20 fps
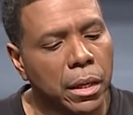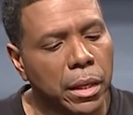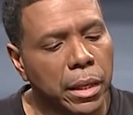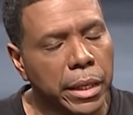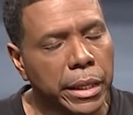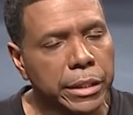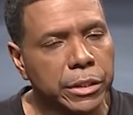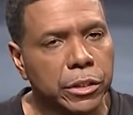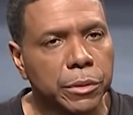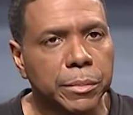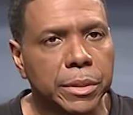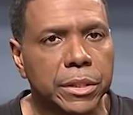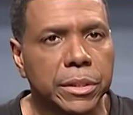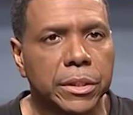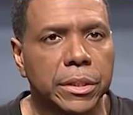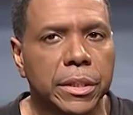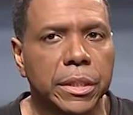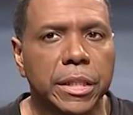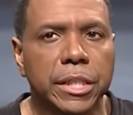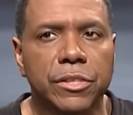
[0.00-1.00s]

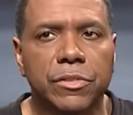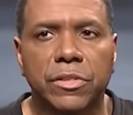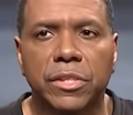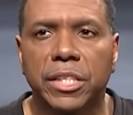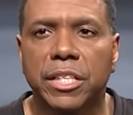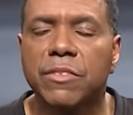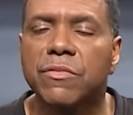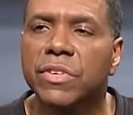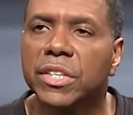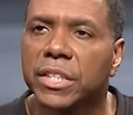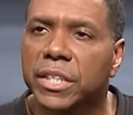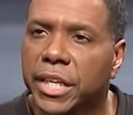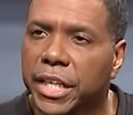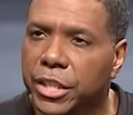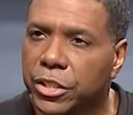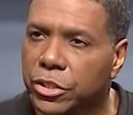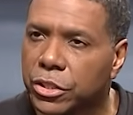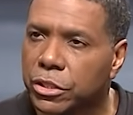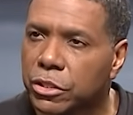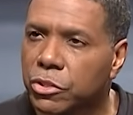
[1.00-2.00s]
Intimacy is the
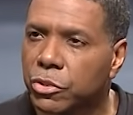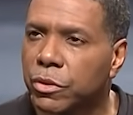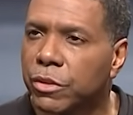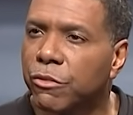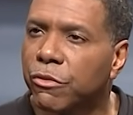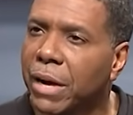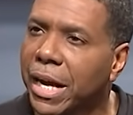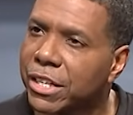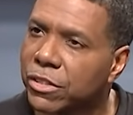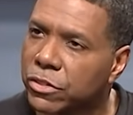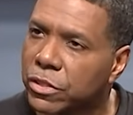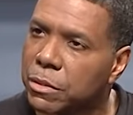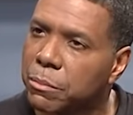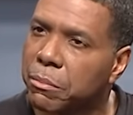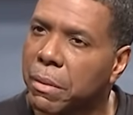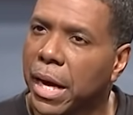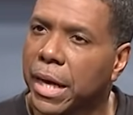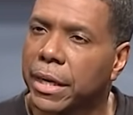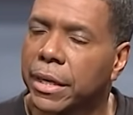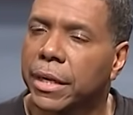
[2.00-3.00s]
invitation to invite
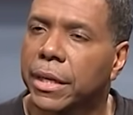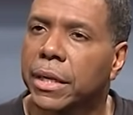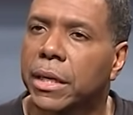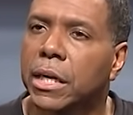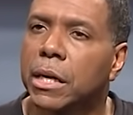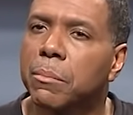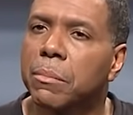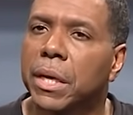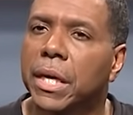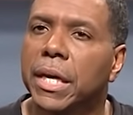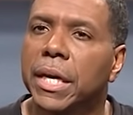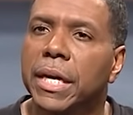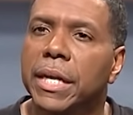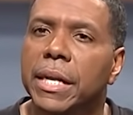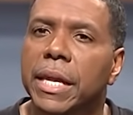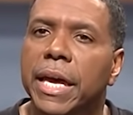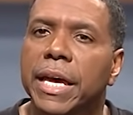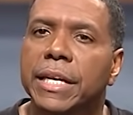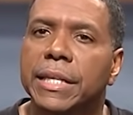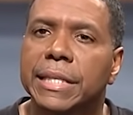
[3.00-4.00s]
somebody to come in
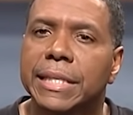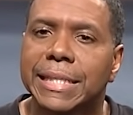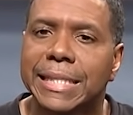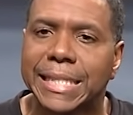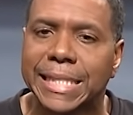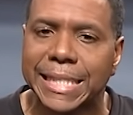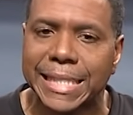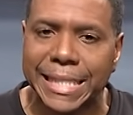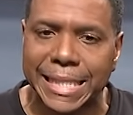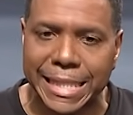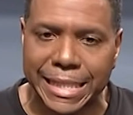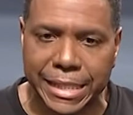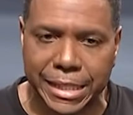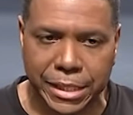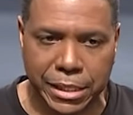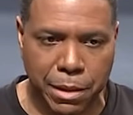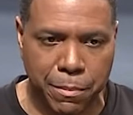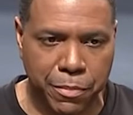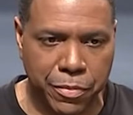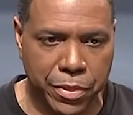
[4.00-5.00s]
and to see
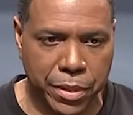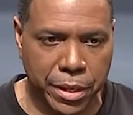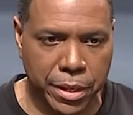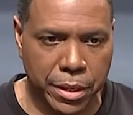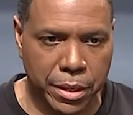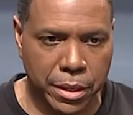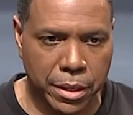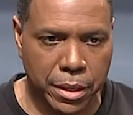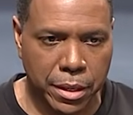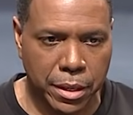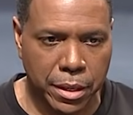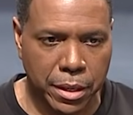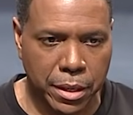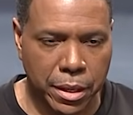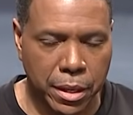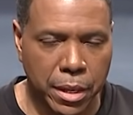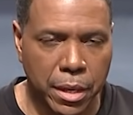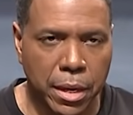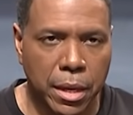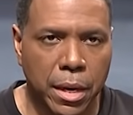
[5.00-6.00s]
something
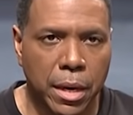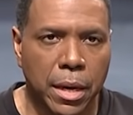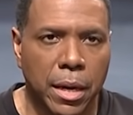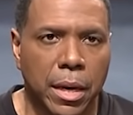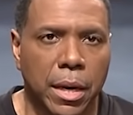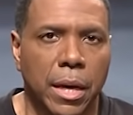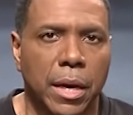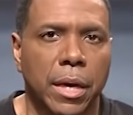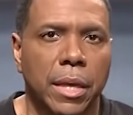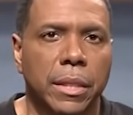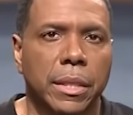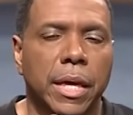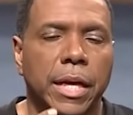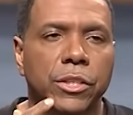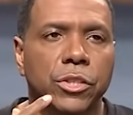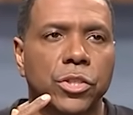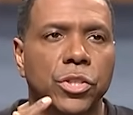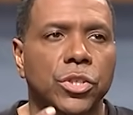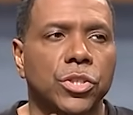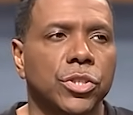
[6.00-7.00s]
that
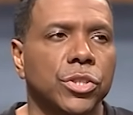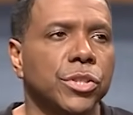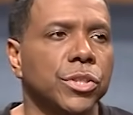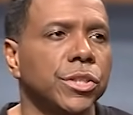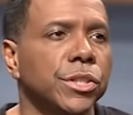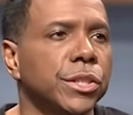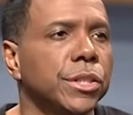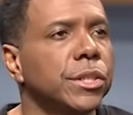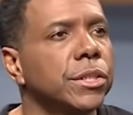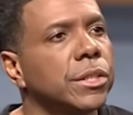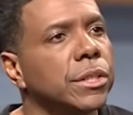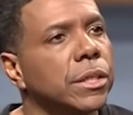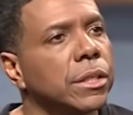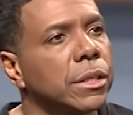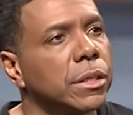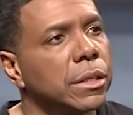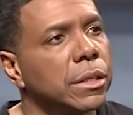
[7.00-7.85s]
should